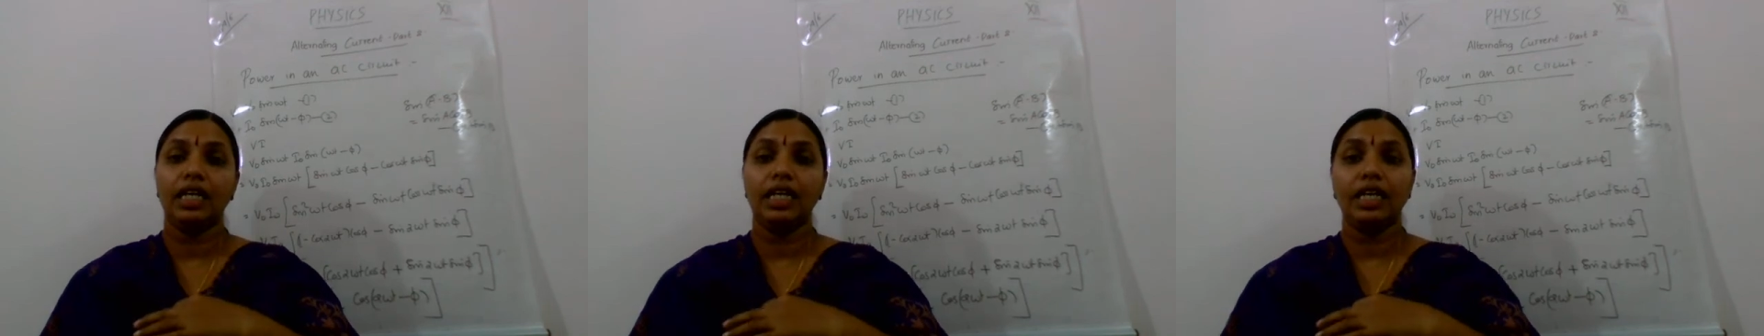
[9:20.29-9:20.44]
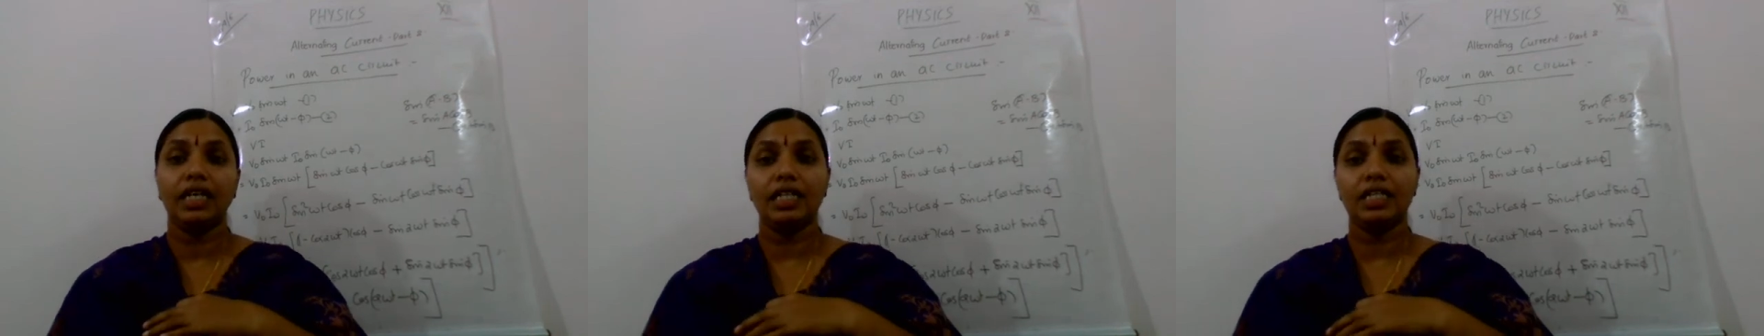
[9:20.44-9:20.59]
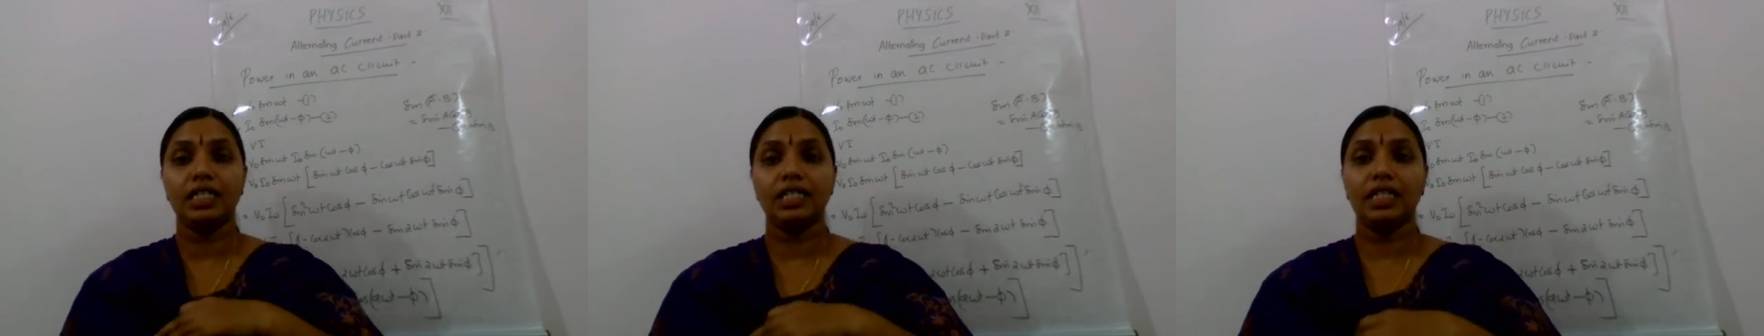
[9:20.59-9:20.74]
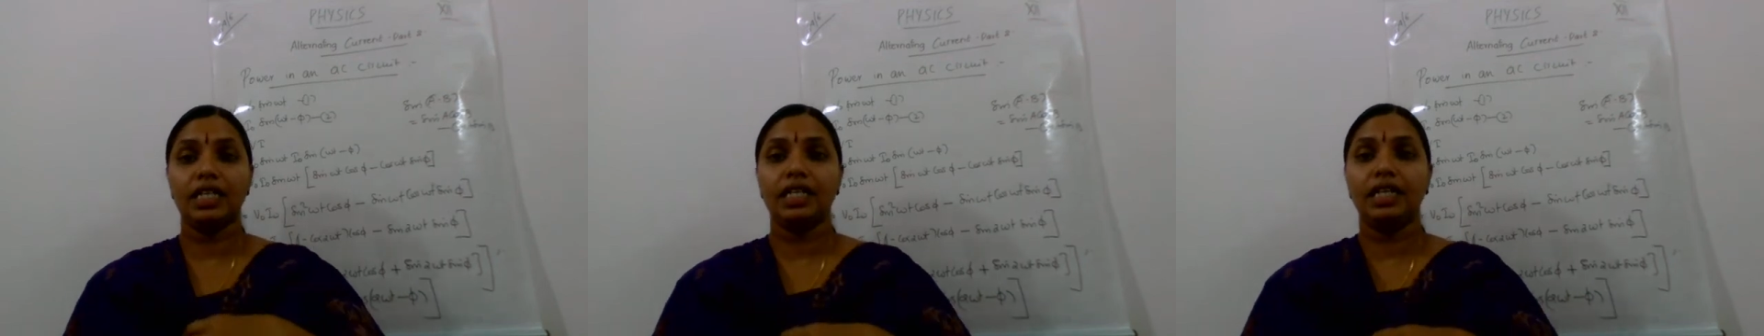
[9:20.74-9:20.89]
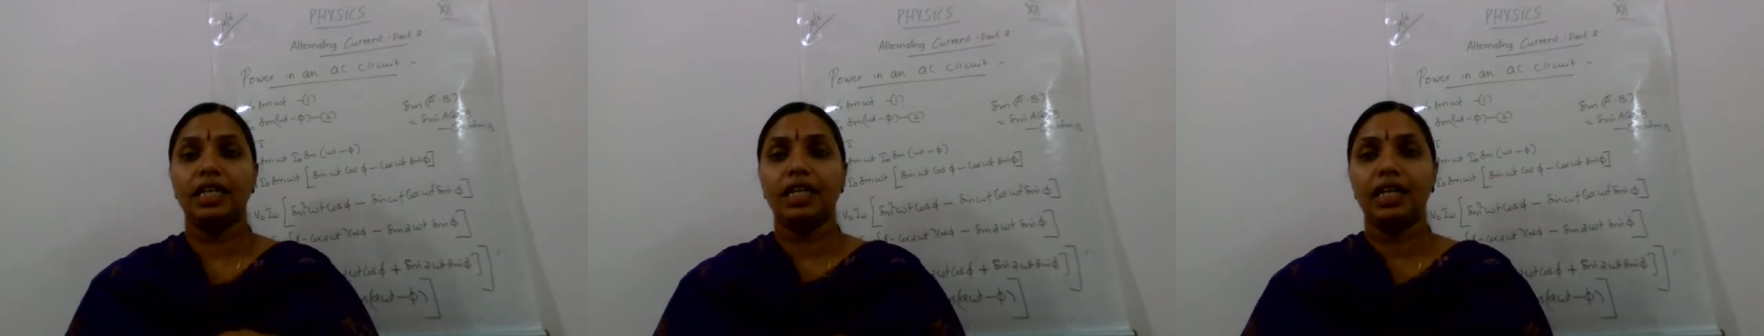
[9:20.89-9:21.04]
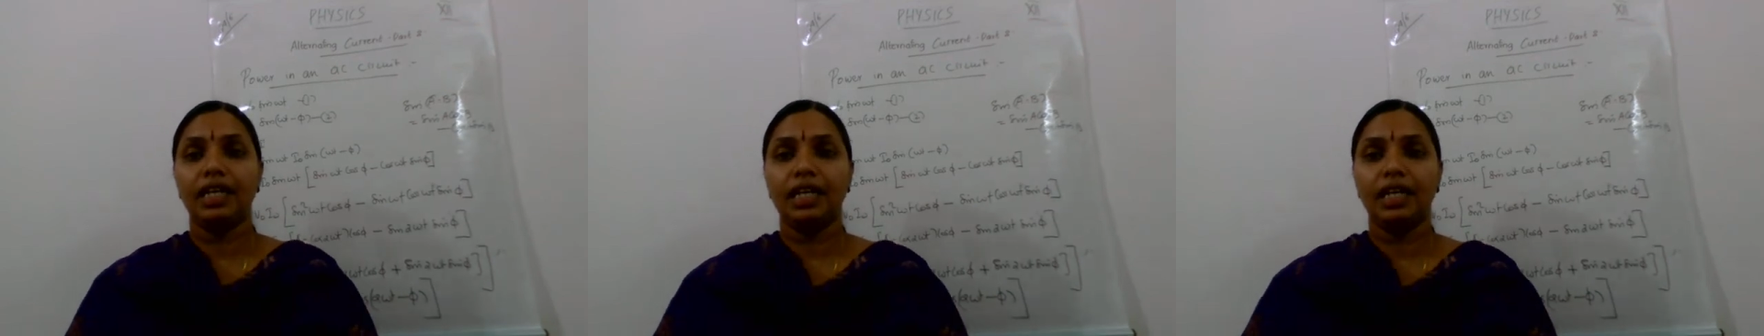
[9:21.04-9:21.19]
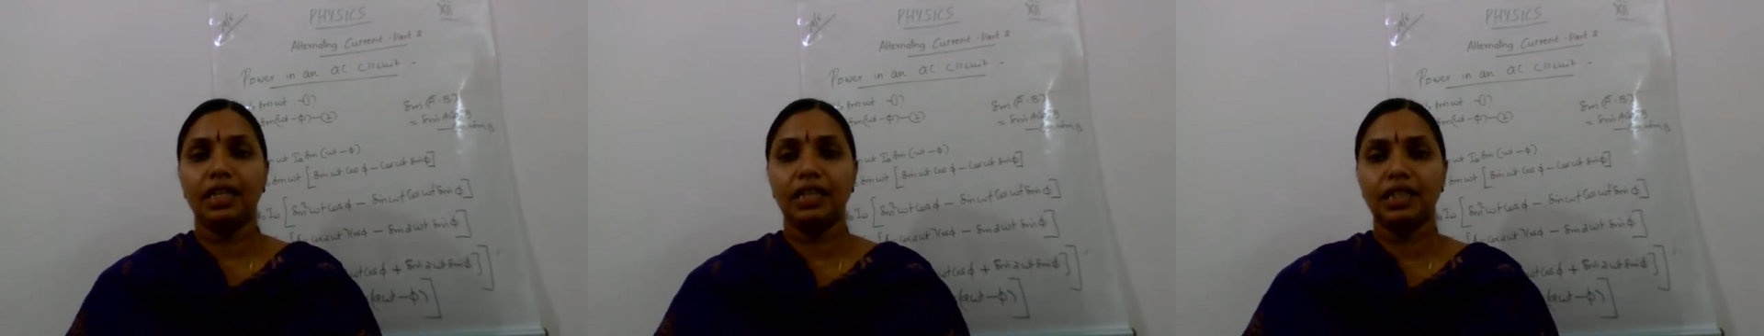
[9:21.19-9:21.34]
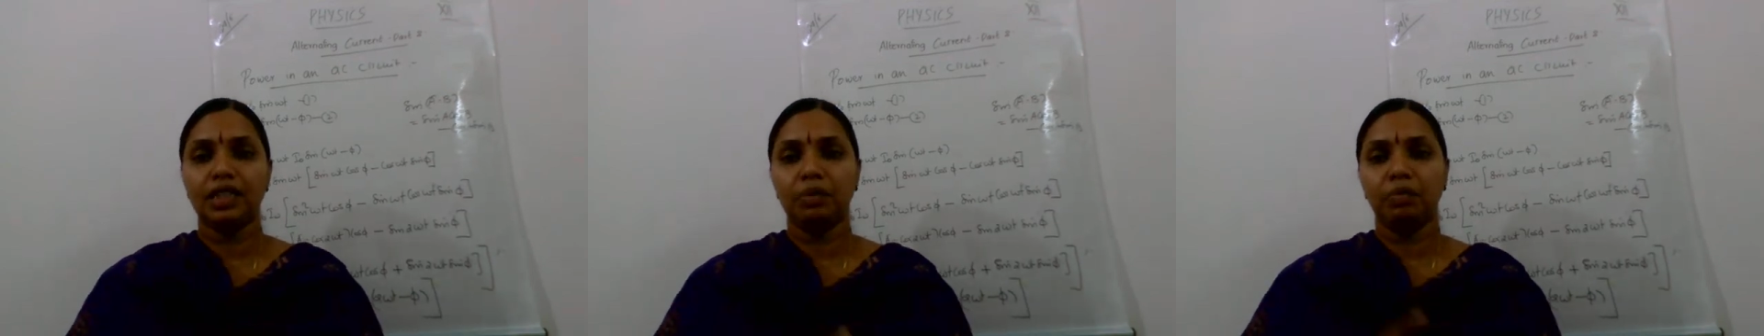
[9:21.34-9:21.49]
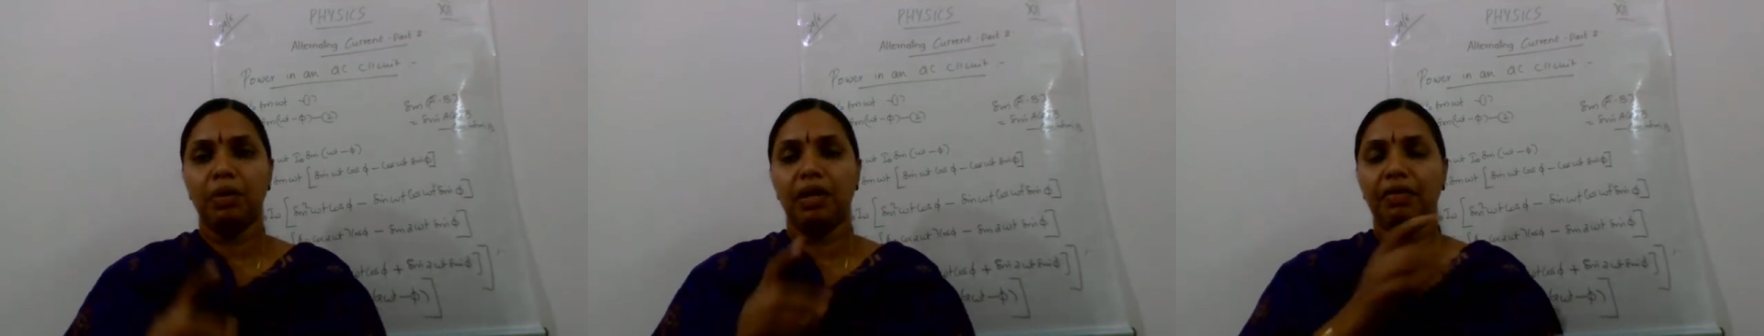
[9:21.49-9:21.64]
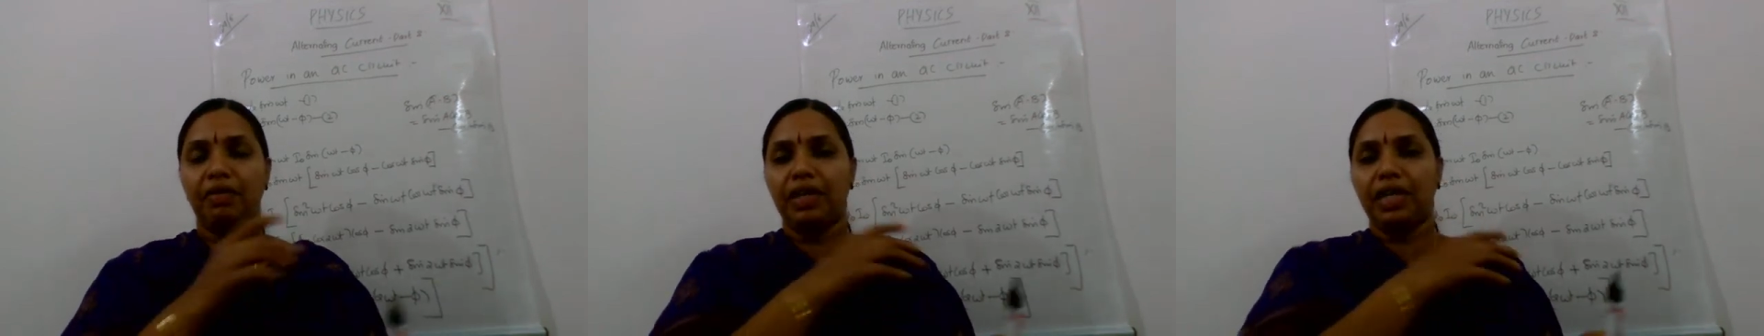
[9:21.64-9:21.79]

instantaneous power